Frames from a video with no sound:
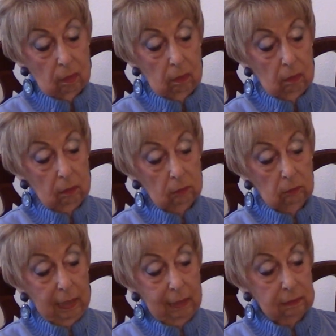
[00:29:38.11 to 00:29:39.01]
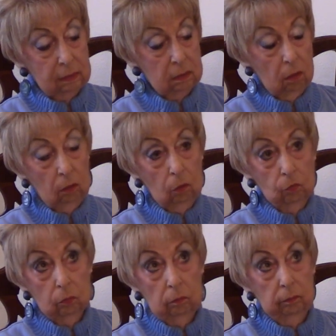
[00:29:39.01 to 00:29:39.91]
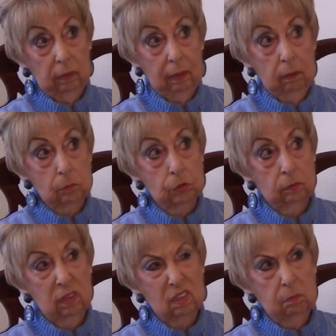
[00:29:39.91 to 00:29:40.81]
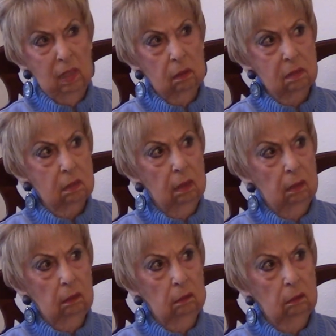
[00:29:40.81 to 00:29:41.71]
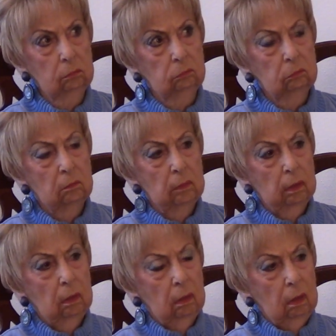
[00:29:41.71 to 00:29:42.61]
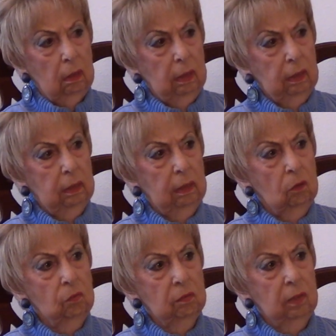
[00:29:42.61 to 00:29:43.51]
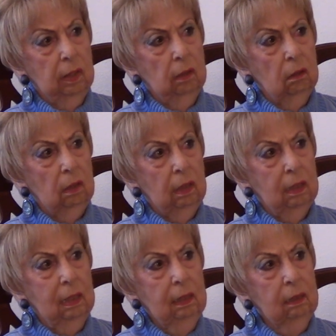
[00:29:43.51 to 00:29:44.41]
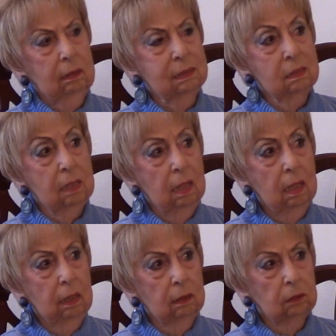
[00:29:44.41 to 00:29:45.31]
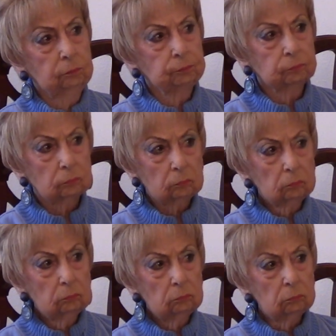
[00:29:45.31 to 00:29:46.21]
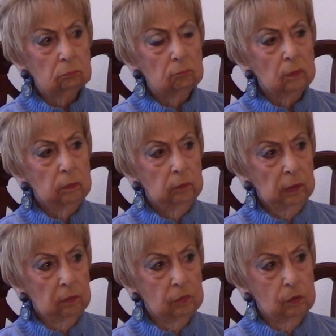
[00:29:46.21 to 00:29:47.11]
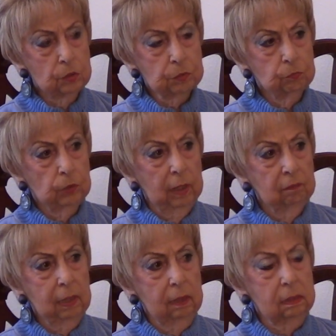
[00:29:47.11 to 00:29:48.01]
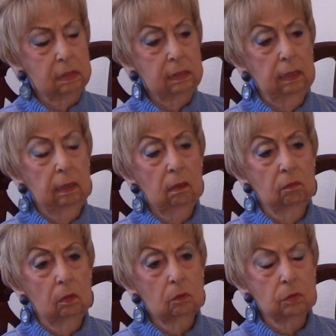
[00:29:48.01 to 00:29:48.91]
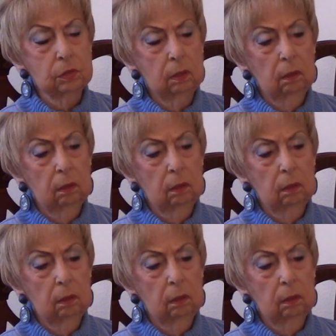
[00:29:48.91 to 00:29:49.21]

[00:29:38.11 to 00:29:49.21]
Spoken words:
houses all over on the M streets, Monticello and over there. And he designed, and whenever you drive down and see any of those